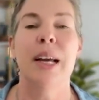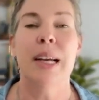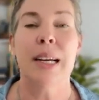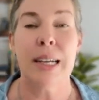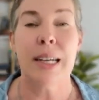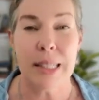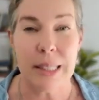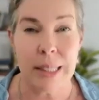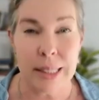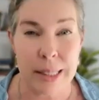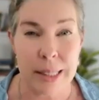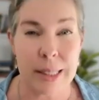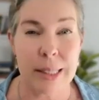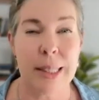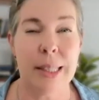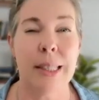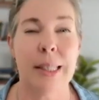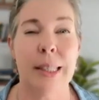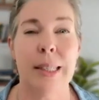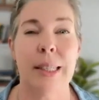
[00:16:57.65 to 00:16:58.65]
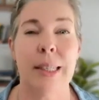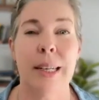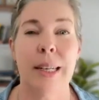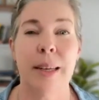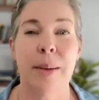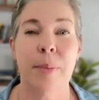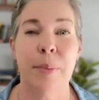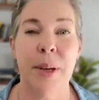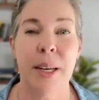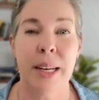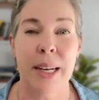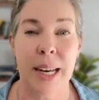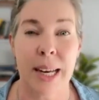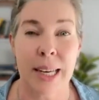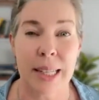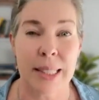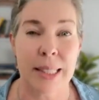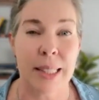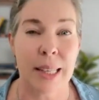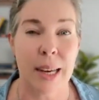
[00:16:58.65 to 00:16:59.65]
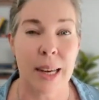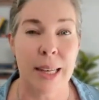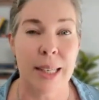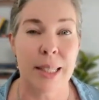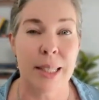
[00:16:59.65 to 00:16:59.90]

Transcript: consistently being excited